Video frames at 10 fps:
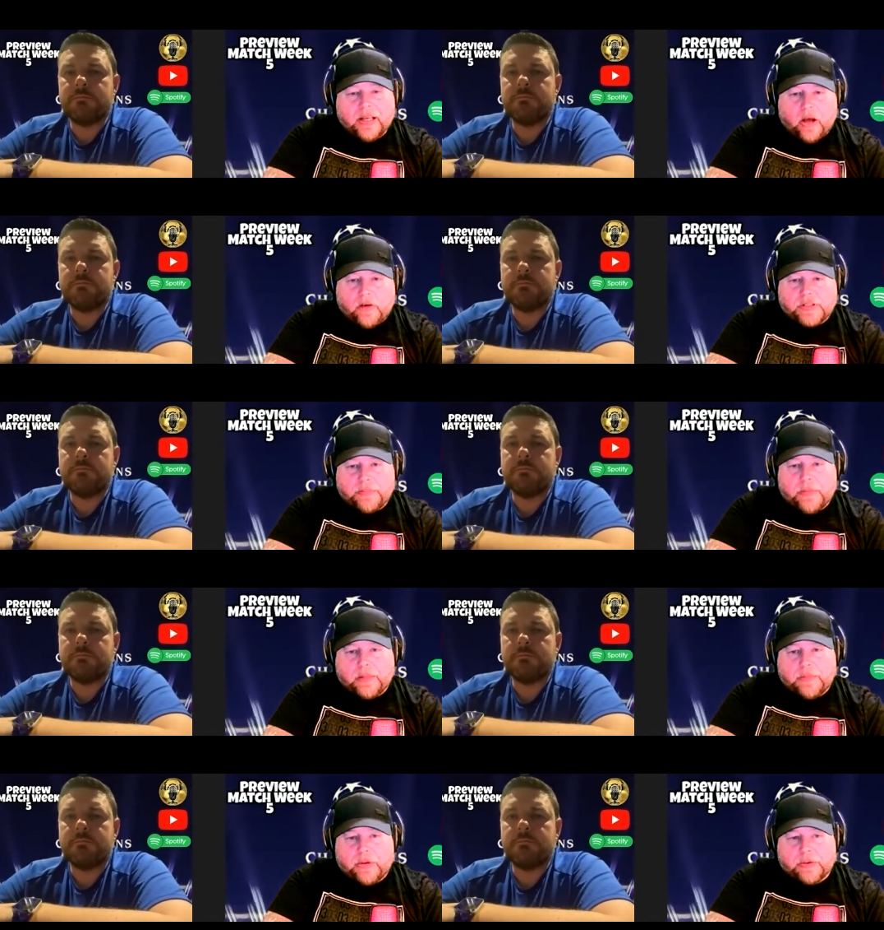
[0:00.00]
Speaker 1: Obviously,
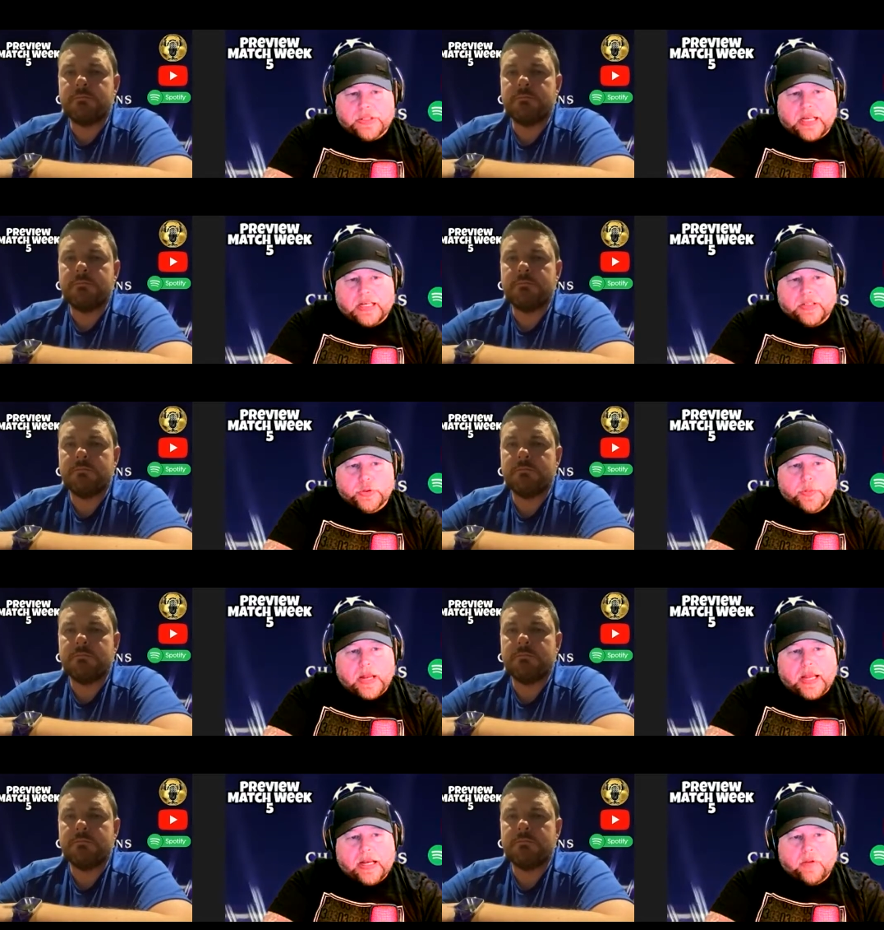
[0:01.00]
Malmo and Zenit just
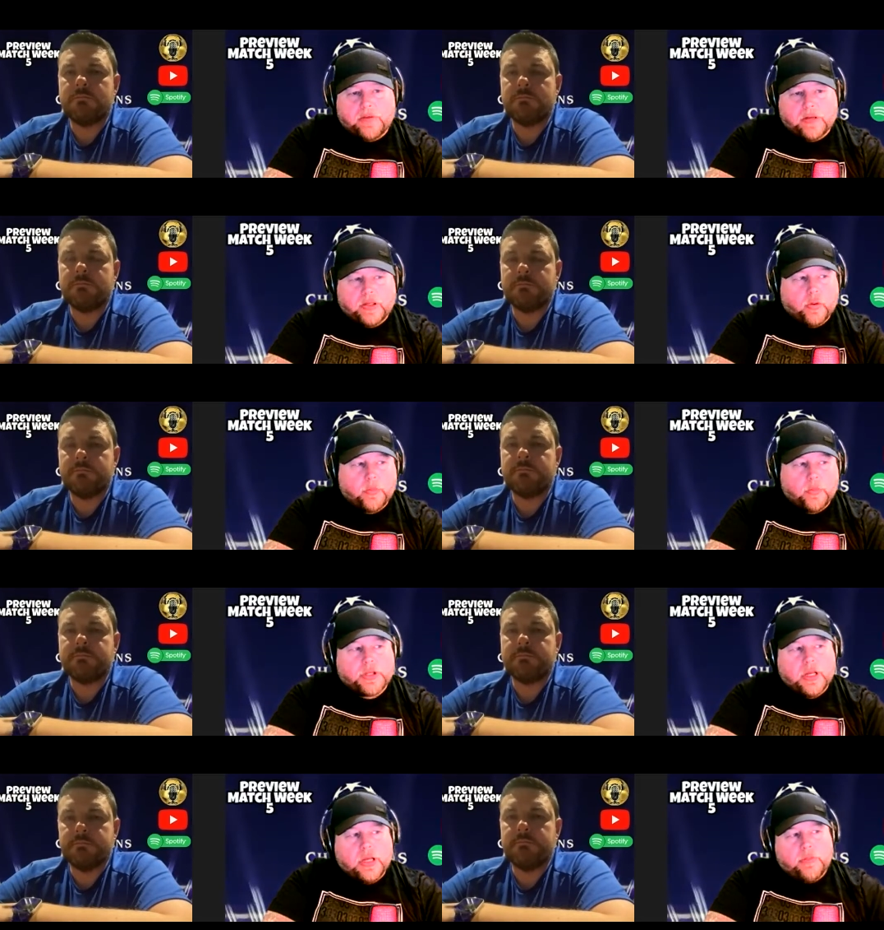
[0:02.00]
playing out for the
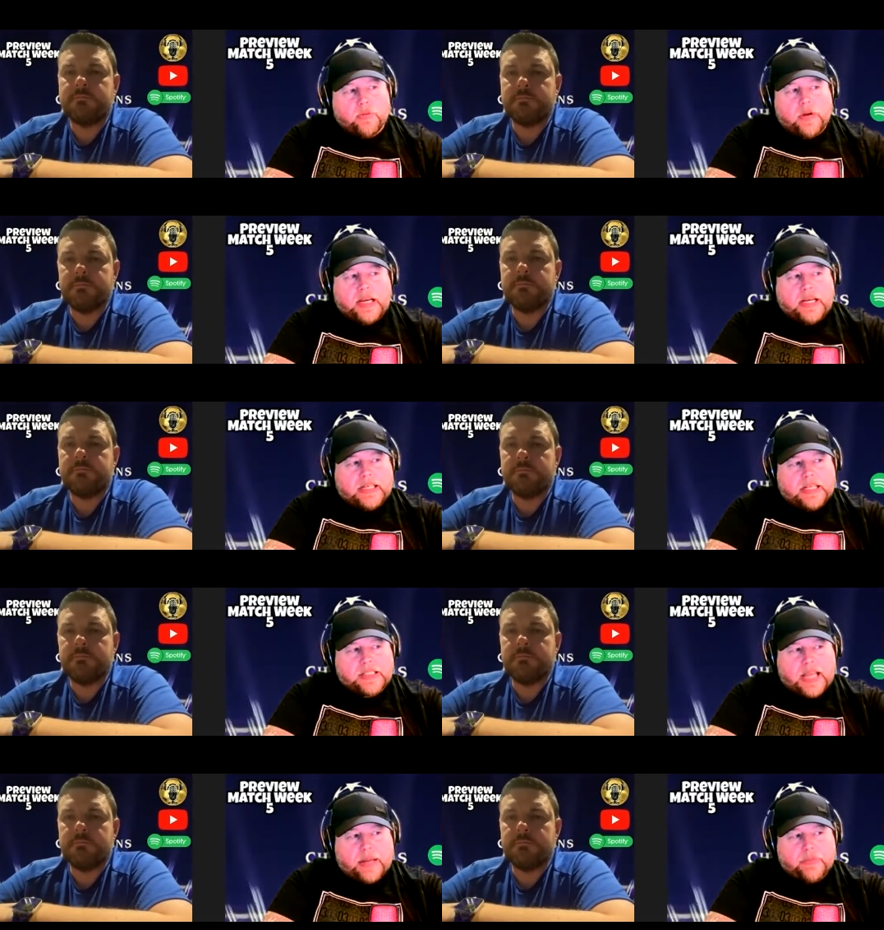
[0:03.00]
numbers, but really,
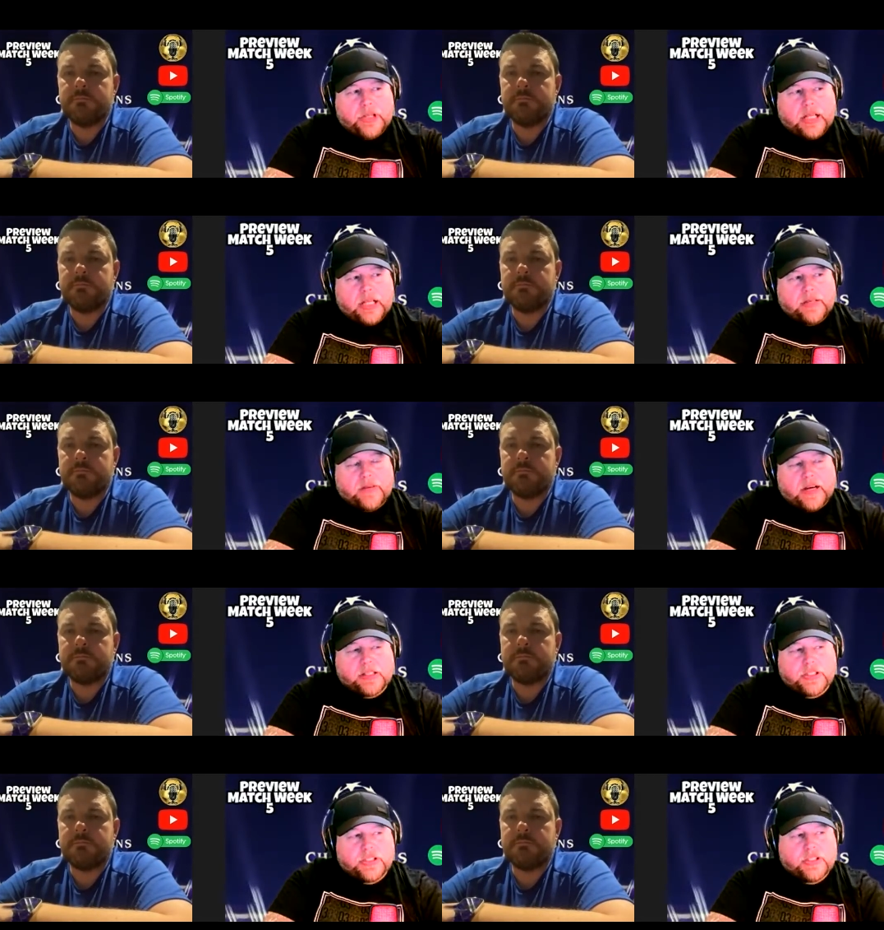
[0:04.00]
this game, Chelsea
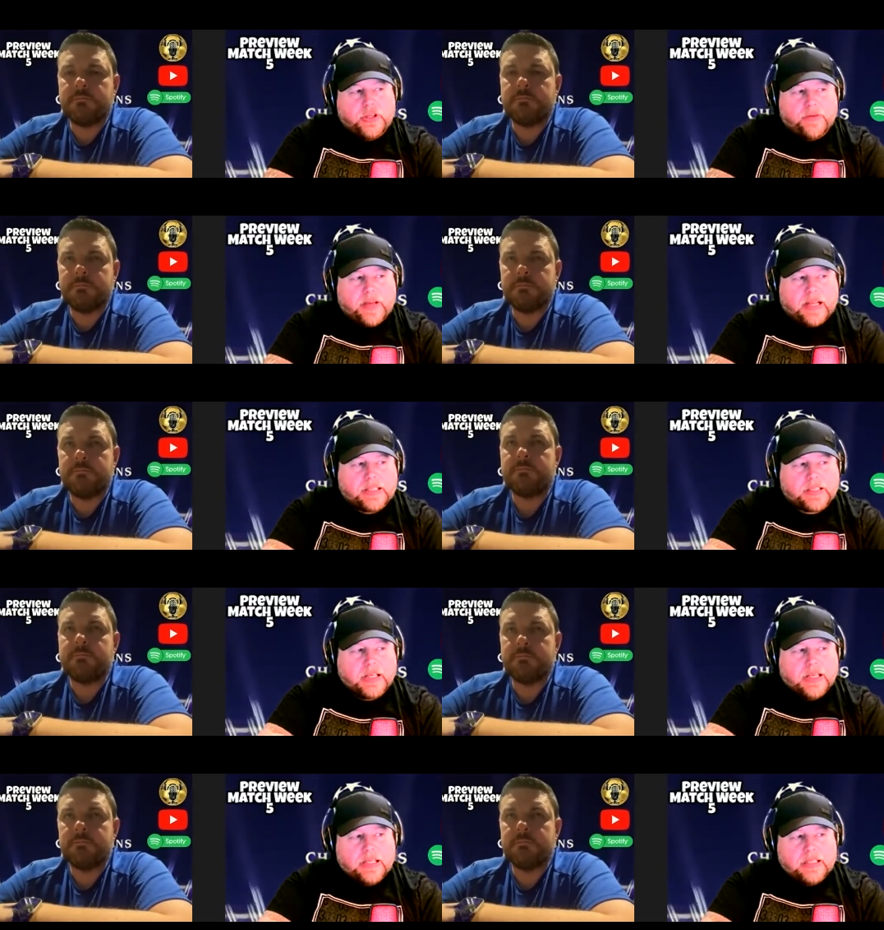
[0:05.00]
versus Juventus,
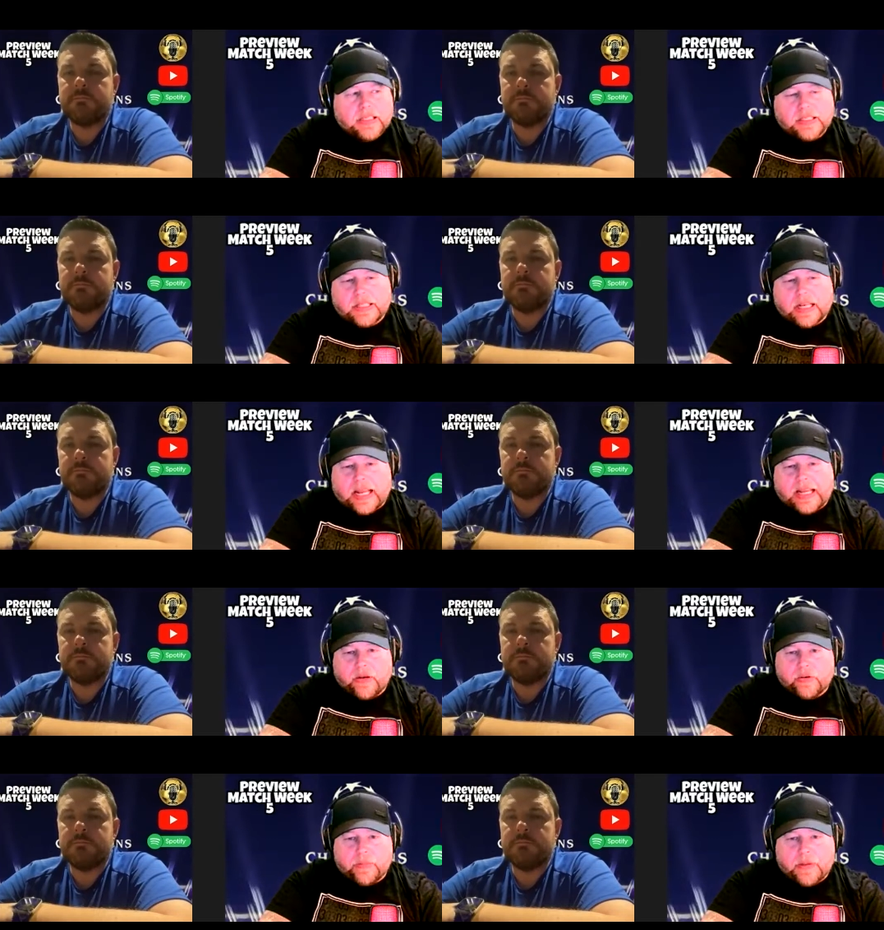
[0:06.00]
this is the lay
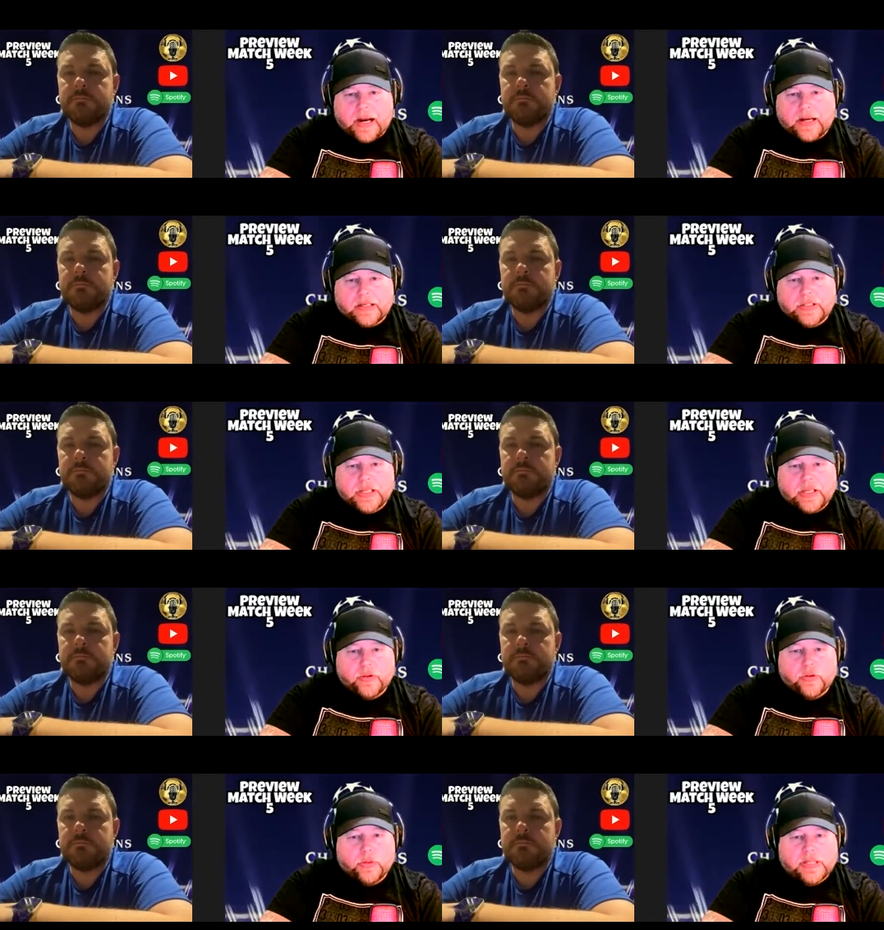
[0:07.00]
down a marker to see
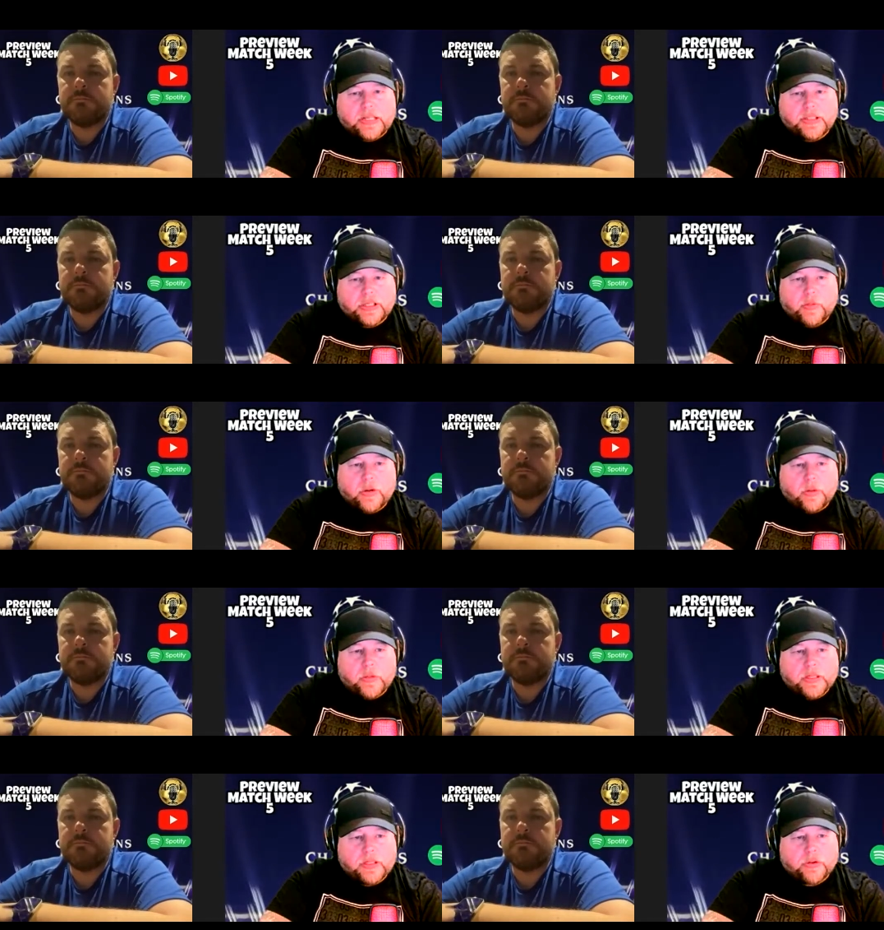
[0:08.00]
who could potentially go on and
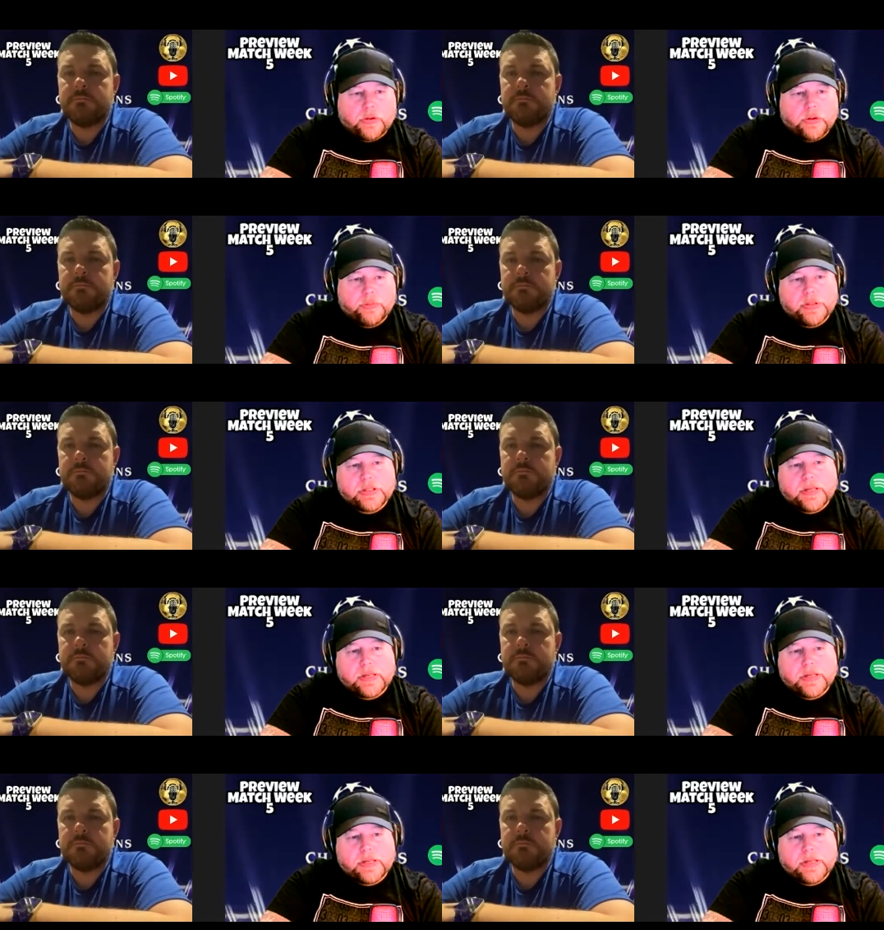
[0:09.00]
win the group, isn't it?